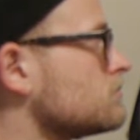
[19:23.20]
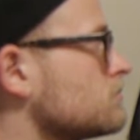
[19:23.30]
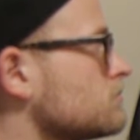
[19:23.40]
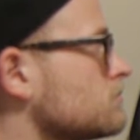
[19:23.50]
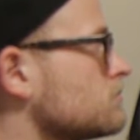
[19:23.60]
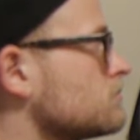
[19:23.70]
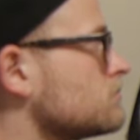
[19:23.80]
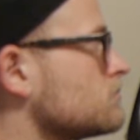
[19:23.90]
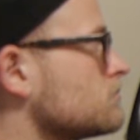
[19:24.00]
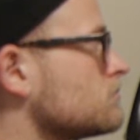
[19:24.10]

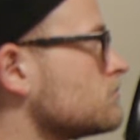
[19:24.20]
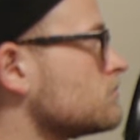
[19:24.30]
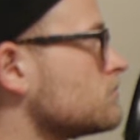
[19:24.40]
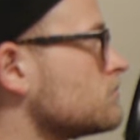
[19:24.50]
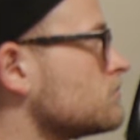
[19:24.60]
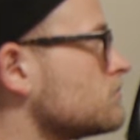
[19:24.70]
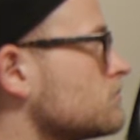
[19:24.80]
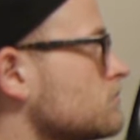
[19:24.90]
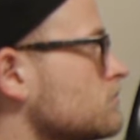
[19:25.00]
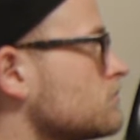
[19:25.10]

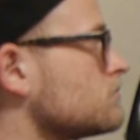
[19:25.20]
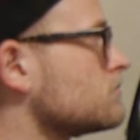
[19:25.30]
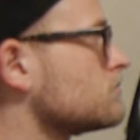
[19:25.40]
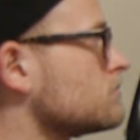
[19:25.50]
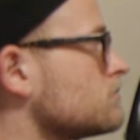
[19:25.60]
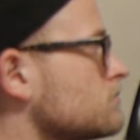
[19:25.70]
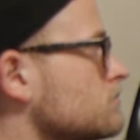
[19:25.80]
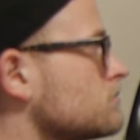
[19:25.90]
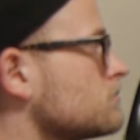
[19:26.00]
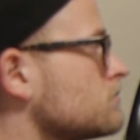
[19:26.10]

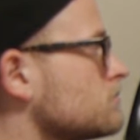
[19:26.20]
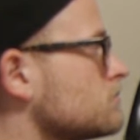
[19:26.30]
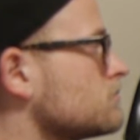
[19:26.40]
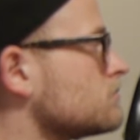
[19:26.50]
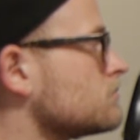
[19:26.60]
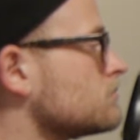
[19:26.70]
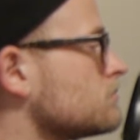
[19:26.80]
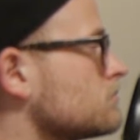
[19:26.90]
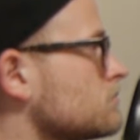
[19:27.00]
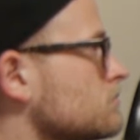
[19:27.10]

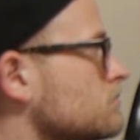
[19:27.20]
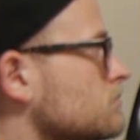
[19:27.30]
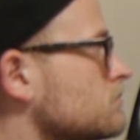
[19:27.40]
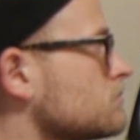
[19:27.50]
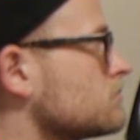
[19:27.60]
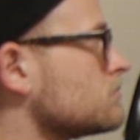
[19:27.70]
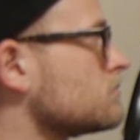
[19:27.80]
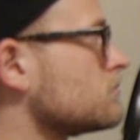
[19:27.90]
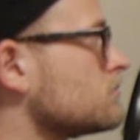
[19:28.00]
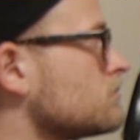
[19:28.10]

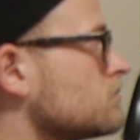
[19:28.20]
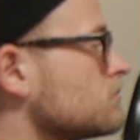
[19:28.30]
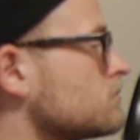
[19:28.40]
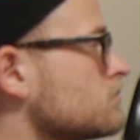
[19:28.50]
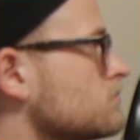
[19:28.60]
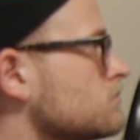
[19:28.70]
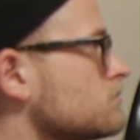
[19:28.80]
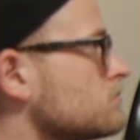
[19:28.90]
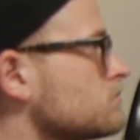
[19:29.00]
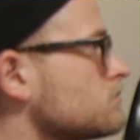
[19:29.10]

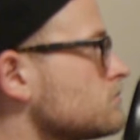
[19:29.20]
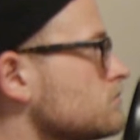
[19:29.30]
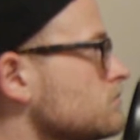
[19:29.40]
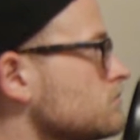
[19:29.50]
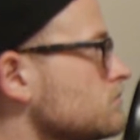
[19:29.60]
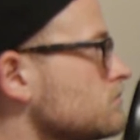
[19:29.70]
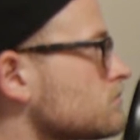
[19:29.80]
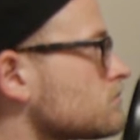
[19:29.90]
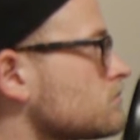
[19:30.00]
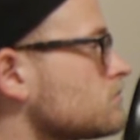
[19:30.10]

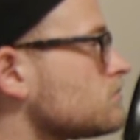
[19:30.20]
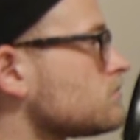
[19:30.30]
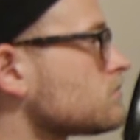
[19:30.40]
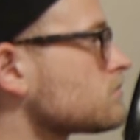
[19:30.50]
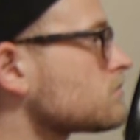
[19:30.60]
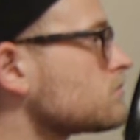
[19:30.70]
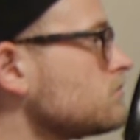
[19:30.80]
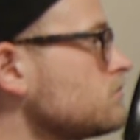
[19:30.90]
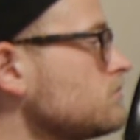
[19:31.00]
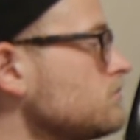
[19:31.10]
(not speaking)